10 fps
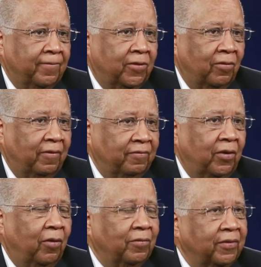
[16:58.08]
so
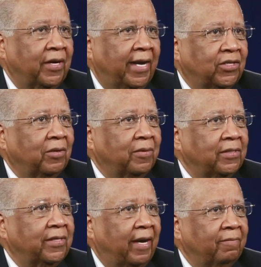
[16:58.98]
no, to answer your
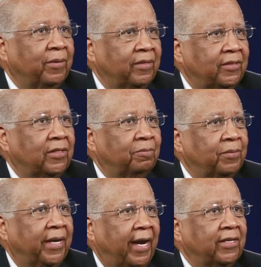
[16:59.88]
question, I've been
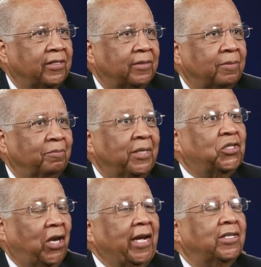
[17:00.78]

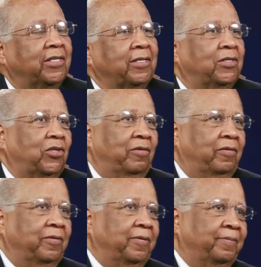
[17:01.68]
selected to
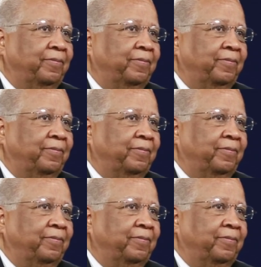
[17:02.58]
serve on.